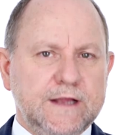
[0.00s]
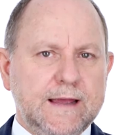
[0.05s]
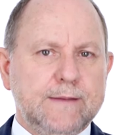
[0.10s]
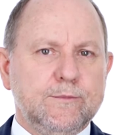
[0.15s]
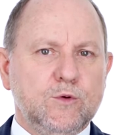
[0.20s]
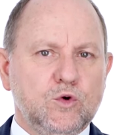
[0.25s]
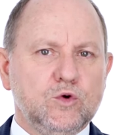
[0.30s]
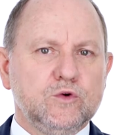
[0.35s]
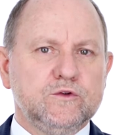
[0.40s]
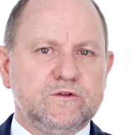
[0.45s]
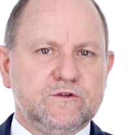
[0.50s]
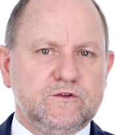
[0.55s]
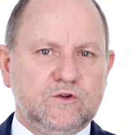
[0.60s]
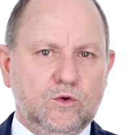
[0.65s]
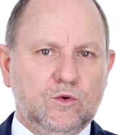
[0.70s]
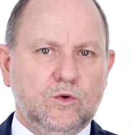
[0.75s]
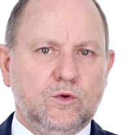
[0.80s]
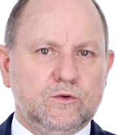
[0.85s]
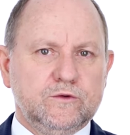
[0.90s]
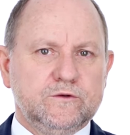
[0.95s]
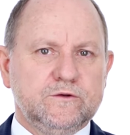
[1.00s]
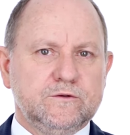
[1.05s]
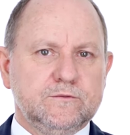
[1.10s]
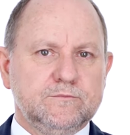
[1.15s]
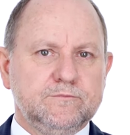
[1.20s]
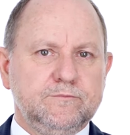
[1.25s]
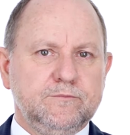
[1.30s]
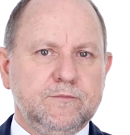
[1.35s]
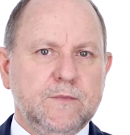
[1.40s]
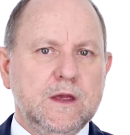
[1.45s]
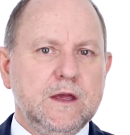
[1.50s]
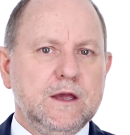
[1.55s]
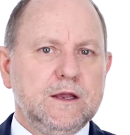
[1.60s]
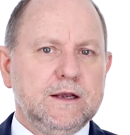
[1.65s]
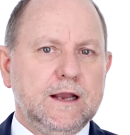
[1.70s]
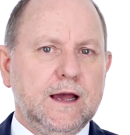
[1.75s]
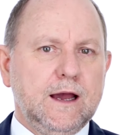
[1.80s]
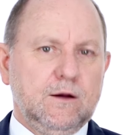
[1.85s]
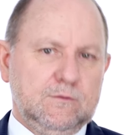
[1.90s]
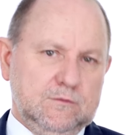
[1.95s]
neighborhood stores.
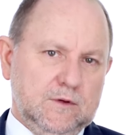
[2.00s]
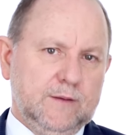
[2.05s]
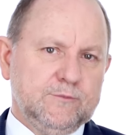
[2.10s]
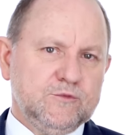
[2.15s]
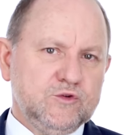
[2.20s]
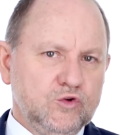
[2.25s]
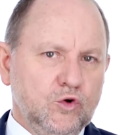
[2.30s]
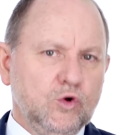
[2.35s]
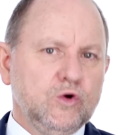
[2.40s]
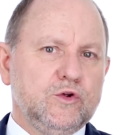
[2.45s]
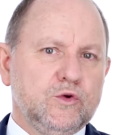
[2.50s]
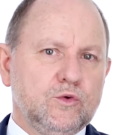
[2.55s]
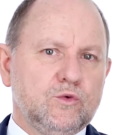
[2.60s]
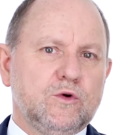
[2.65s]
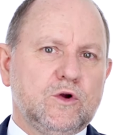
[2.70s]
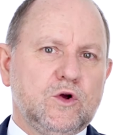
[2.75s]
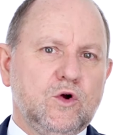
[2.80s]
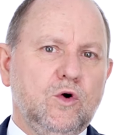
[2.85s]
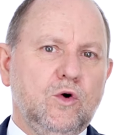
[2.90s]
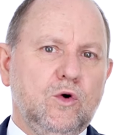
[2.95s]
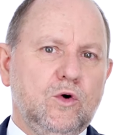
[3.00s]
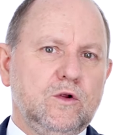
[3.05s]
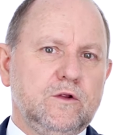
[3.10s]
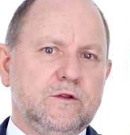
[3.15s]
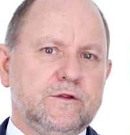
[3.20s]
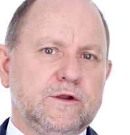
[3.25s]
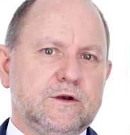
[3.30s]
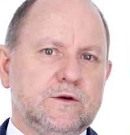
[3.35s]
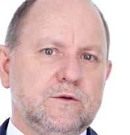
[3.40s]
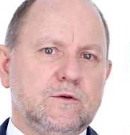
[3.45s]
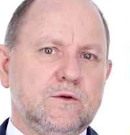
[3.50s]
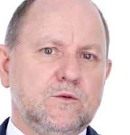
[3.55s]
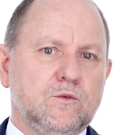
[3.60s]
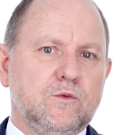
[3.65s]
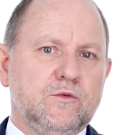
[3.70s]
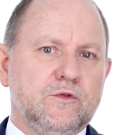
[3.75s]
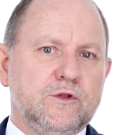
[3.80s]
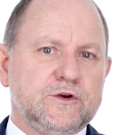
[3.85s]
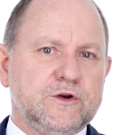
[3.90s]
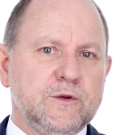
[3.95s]
Now, I'm sure you'll recall that
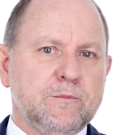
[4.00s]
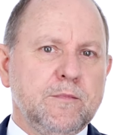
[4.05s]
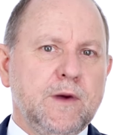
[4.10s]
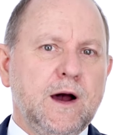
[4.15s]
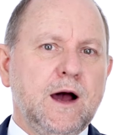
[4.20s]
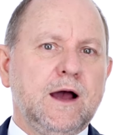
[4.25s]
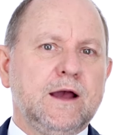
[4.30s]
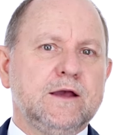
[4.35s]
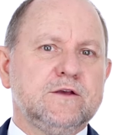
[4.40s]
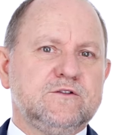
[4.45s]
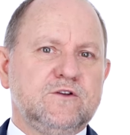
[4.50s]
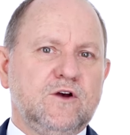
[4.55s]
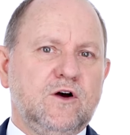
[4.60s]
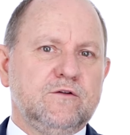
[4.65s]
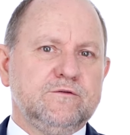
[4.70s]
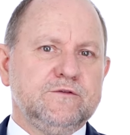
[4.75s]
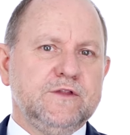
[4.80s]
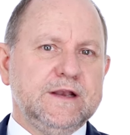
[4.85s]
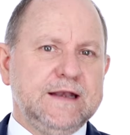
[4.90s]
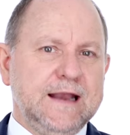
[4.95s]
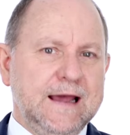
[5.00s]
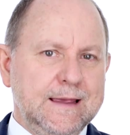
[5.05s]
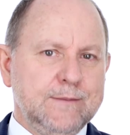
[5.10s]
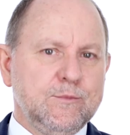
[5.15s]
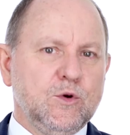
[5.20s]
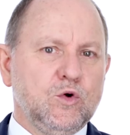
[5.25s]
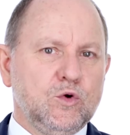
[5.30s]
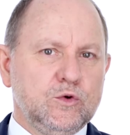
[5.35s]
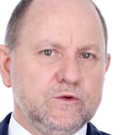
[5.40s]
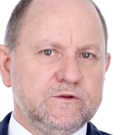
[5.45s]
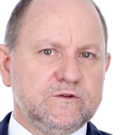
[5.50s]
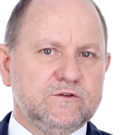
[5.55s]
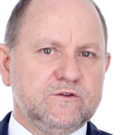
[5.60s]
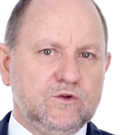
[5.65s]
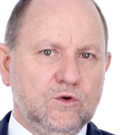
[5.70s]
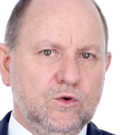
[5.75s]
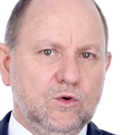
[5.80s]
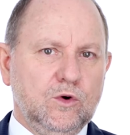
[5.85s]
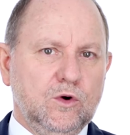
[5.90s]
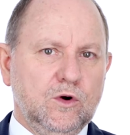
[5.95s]
the demise of the neighbourhood
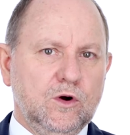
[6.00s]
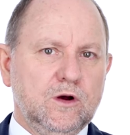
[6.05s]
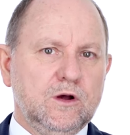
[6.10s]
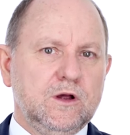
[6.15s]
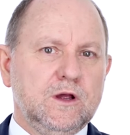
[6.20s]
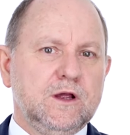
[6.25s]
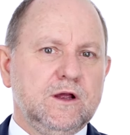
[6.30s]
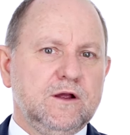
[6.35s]
store,